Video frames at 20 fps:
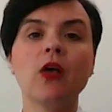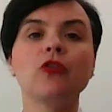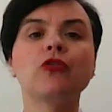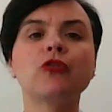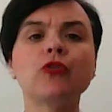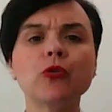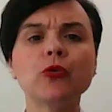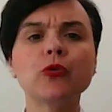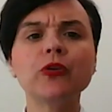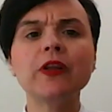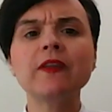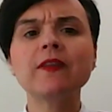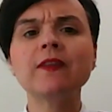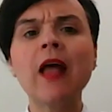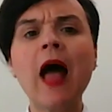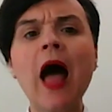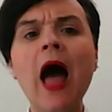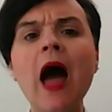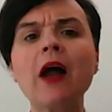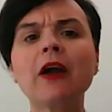
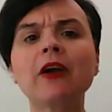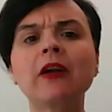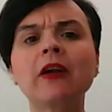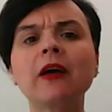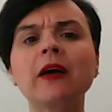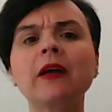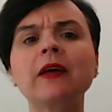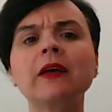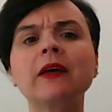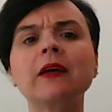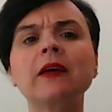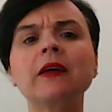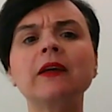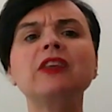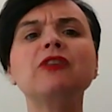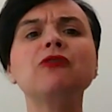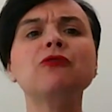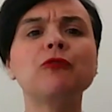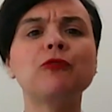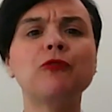Students
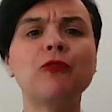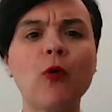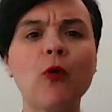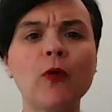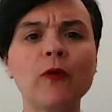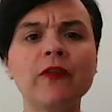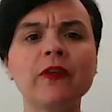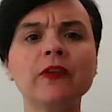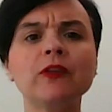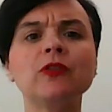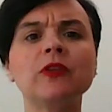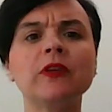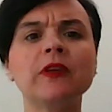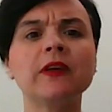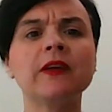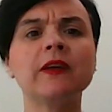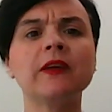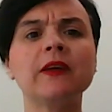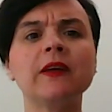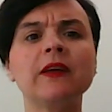are involved
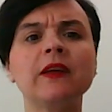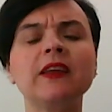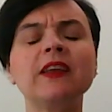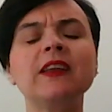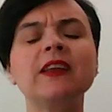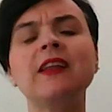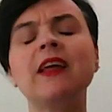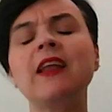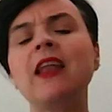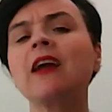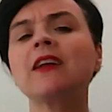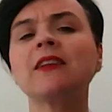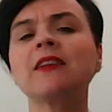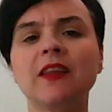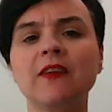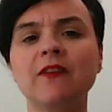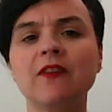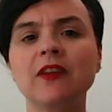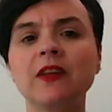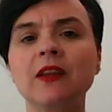in an
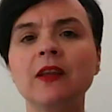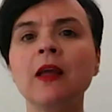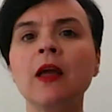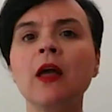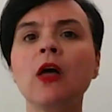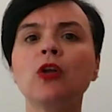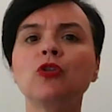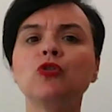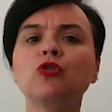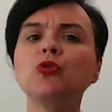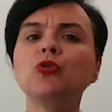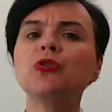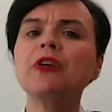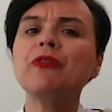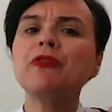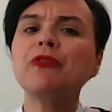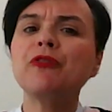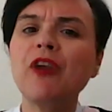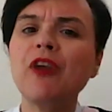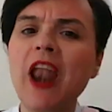activity to
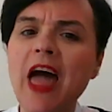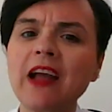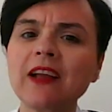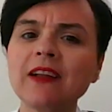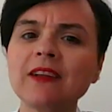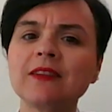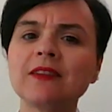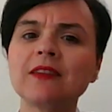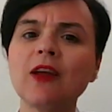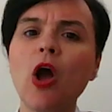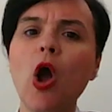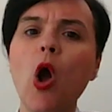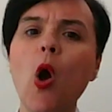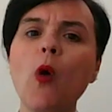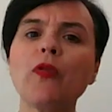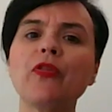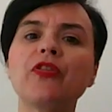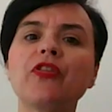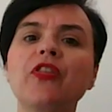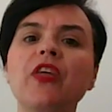reflect
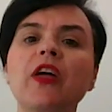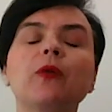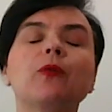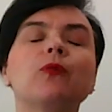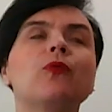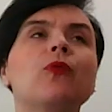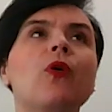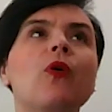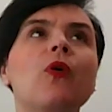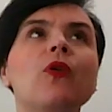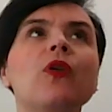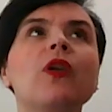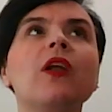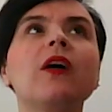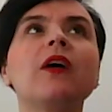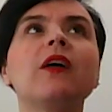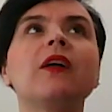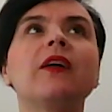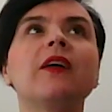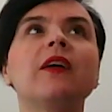on the whole
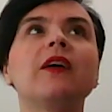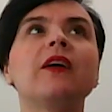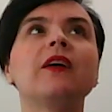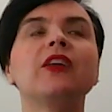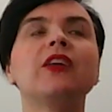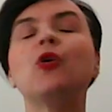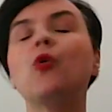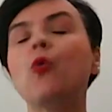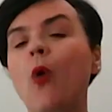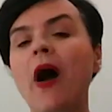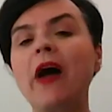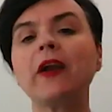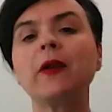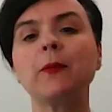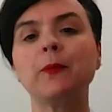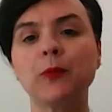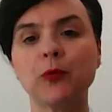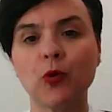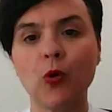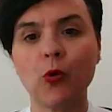
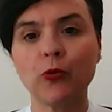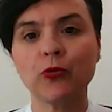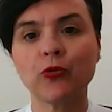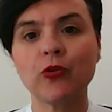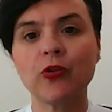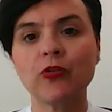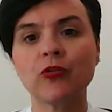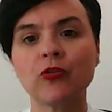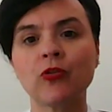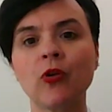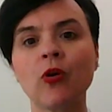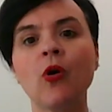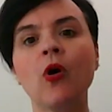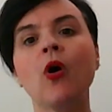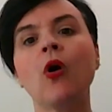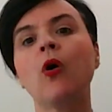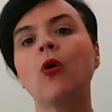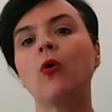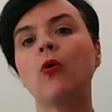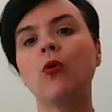inquiry process
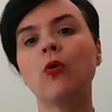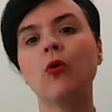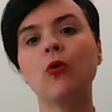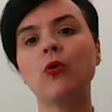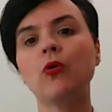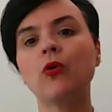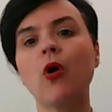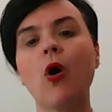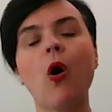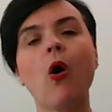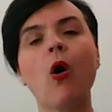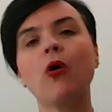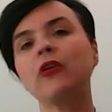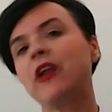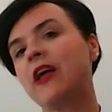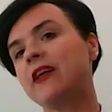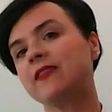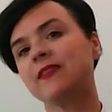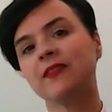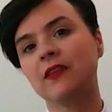or
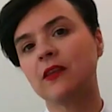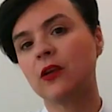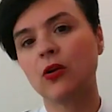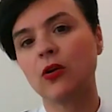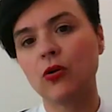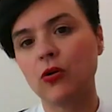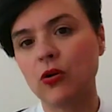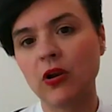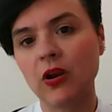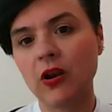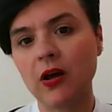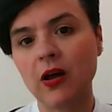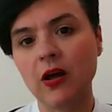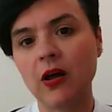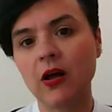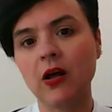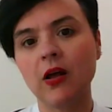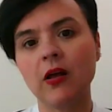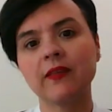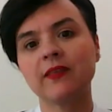on a
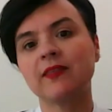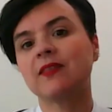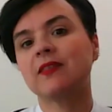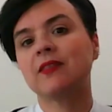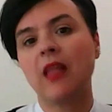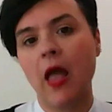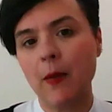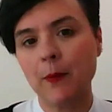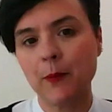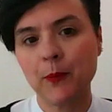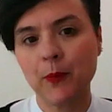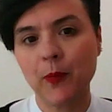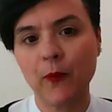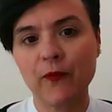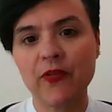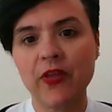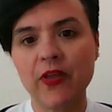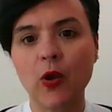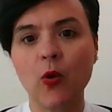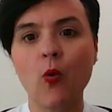single step
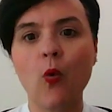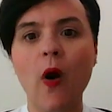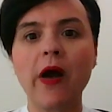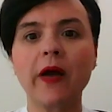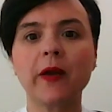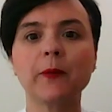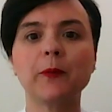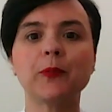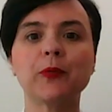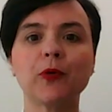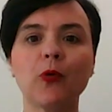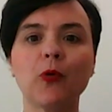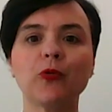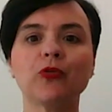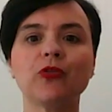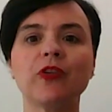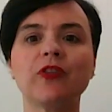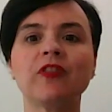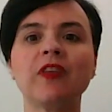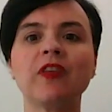of the inquiry
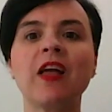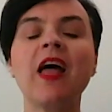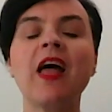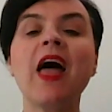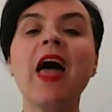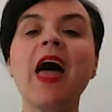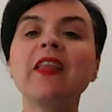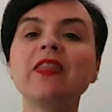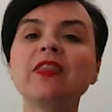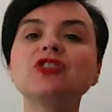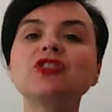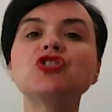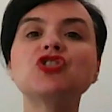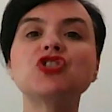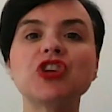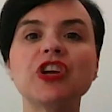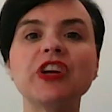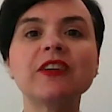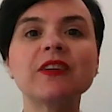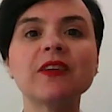process and
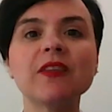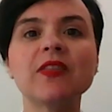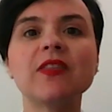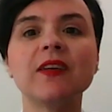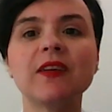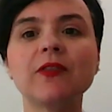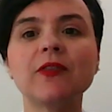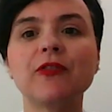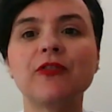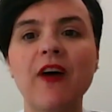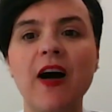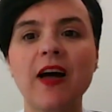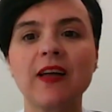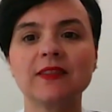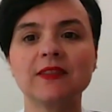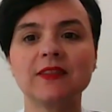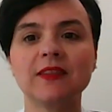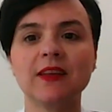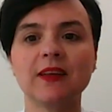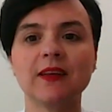share their
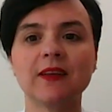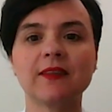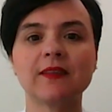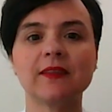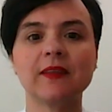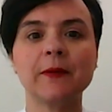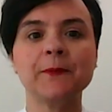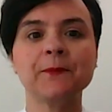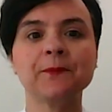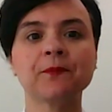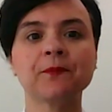findings.